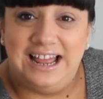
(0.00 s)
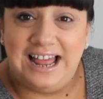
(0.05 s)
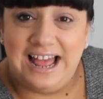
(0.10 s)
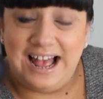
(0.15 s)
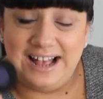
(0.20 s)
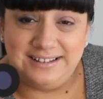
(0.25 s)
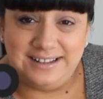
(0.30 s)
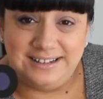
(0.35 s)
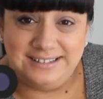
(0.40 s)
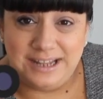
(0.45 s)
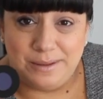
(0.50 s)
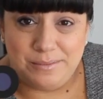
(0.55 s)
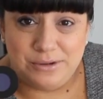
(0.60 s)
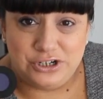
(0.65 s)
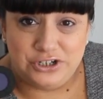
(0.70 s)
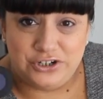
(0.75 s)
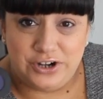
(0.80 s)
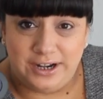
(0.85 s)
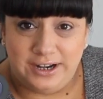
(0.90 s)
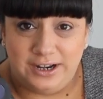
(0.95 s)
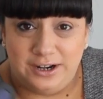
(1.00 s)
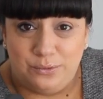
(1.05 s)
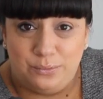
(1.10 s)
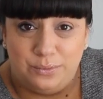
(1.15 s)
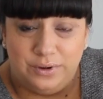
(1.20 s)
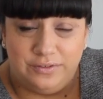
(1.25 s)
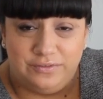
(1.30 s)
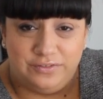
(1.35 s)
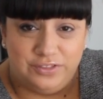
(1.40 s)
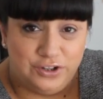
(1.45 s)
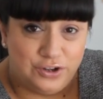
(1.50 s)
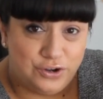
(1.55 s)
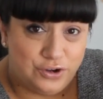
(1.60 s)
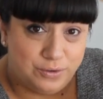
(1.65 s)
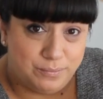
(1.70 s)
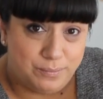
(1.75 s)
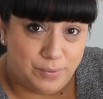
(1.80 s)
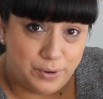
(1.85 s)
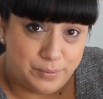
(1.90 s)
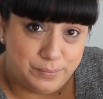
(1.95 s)
As I demonstrated with the
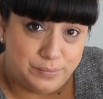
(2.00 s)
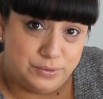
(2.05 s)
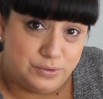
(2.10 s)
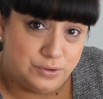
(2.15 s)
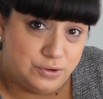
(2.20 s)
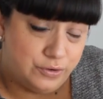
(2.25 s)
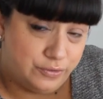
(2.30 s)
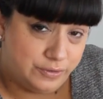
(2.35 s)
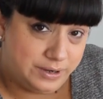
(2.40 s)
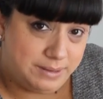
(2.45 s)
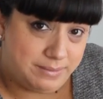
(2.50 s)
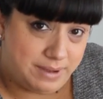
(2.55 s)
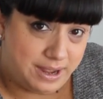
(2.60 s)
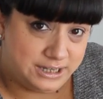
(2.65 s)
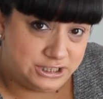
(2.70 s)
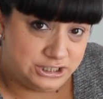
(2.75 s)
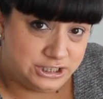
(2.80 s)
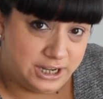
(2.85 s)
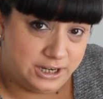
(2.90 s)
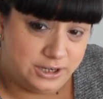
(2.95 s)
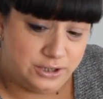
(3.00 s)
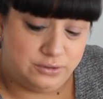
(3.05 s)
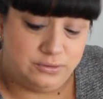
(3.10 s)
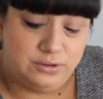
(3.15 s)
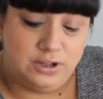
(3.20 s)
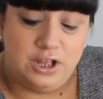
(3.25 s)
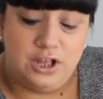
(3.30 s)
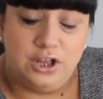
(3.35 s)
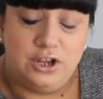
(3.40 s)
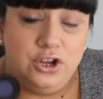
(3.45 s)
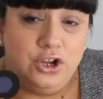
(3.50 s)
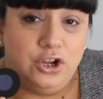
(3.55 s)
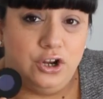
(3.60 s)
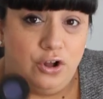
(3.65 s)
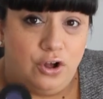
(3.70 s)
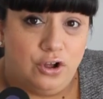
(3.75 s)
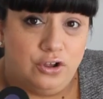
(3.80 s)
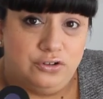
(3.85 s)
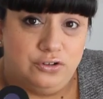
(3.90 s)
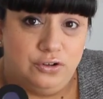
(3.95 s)
purple cream eyeshadow, you can
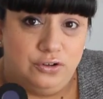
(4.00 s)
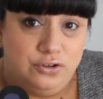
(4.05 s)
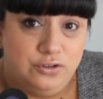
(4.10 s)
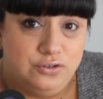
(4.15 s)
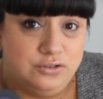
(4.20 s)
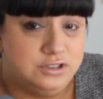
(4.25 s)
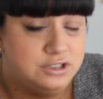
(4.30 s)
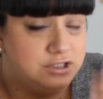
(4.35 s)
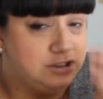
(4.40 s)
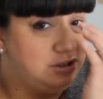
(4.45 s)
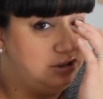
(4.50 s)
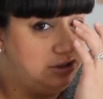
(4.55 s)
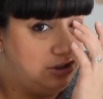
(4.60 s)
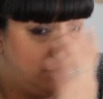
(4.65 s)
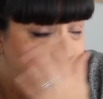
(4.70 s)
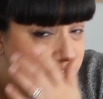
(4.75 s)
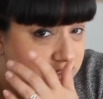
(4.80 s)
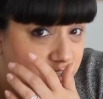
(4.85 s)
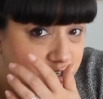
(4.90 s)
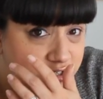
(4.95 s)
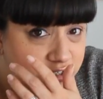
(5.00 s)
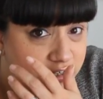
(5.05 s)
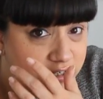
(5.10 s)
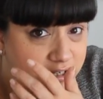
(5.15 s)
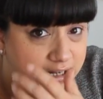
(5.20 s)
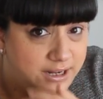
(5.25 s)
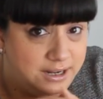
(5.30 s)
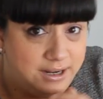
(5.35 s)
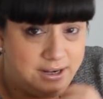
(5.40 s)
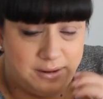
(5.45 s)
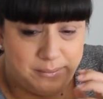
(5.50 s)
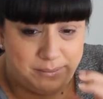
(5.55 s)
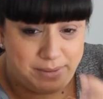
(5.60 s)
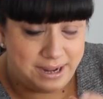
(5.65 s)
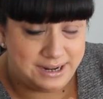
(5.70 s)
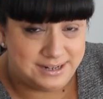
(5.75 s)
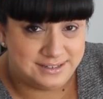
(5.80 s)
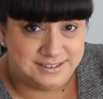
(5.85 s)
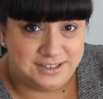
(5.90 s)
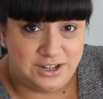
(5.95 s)
also use this just on your lid
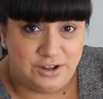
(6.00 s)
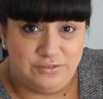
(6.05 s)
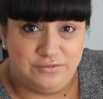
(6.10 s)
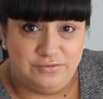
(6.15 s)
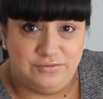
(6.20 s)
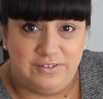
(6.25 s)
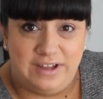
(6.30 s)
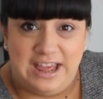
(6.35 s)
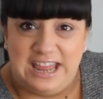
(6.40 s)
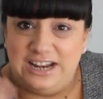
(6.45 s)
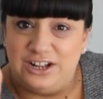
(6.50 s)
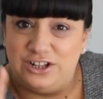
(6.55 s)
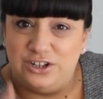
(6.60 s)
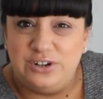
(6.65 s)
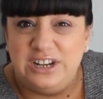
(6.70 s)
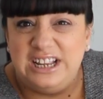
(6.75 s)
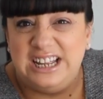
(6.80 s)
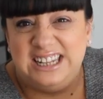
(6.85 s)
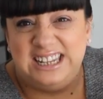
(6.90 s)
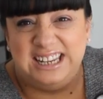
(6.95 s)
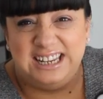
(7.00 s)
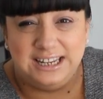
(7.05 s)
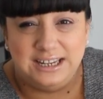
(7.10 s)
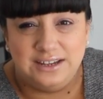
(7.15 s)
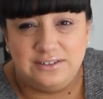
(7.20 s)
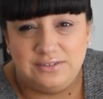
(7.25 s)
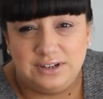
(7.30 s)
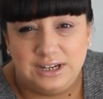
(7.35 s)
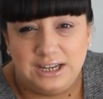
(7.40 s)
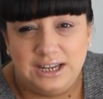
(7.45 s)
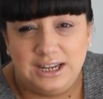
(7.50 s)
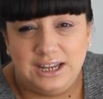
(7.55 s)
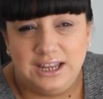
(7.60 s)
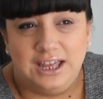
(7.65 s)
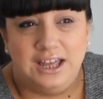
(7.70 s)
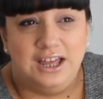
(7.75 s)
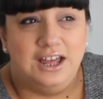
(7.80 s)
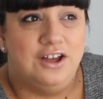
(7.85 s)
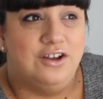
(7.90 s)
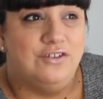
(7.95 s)
by itself, including in the
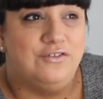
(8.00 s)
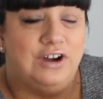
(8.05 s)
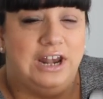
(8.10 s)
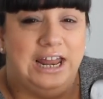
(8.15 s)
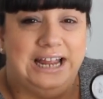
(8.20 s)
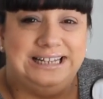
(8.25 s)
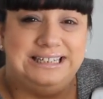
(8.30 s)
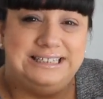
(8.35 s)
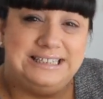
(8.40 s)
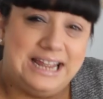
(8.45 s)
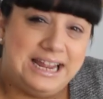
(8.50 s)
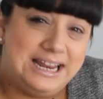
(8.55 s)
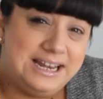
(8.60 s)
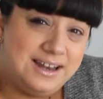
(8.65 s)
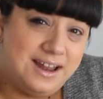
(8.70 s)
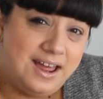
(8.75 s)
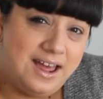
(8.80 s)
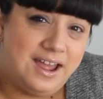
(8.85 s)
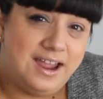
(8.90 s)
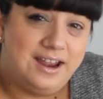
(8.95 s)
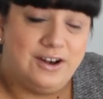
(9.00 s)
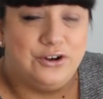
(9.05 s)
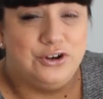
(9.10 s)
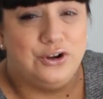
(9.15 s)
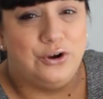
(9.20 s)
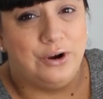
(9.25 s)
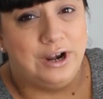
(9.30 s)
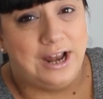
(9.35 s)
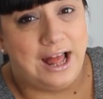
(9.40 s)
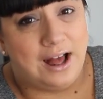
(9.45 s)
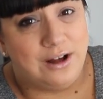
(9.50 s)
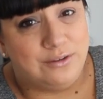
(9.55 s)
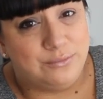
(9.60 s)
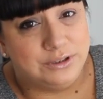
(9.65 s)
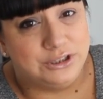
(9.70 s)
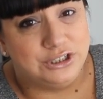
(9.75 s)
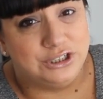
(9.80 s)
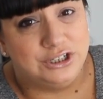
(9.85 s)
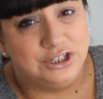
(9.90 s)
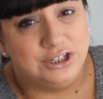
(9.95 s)
evening for like date night, or you're going out
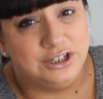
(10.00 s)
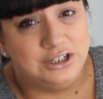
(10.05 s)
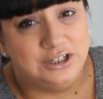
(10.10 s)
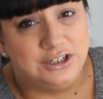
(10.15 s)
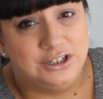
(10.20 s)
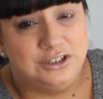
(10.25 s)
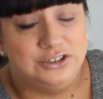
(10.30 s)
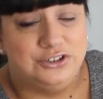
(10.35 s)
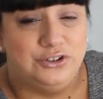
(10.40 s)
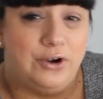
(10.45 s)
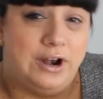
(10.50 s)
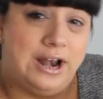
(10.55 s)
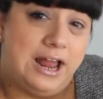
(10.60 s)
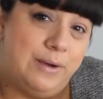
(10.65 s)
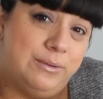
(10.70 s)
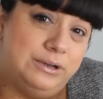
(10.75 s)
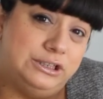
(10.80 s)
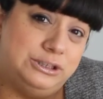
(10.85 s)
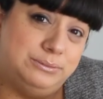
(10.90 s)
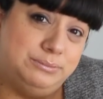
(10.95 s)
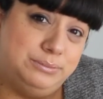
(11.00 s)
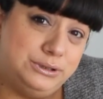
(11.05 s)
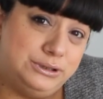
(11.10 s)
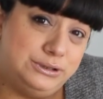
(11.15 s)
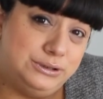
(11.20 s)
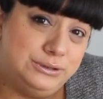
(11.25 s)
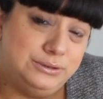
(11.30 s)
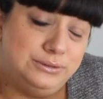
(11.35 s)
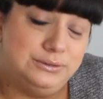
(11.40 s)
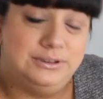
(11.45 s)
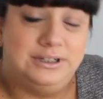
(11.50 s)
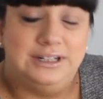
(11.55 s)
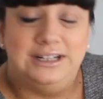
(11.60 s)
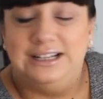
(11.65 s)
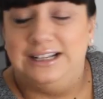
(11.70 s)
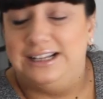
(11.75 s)
with the girls, you're going out with your boo.